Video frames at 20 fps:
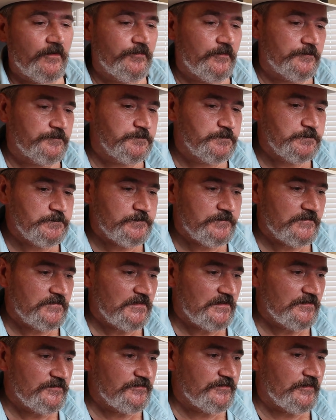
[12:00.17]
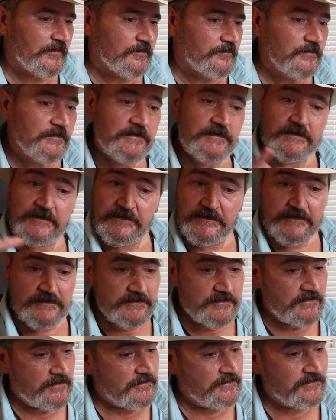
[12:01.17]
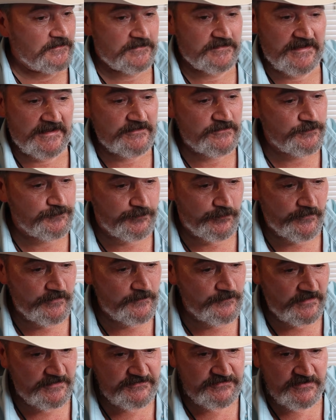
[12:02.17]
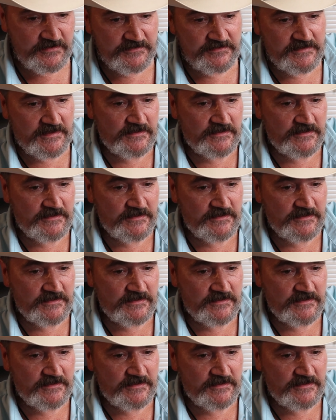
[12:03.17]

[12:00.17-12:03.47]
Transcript: of them. So that's pretty much it.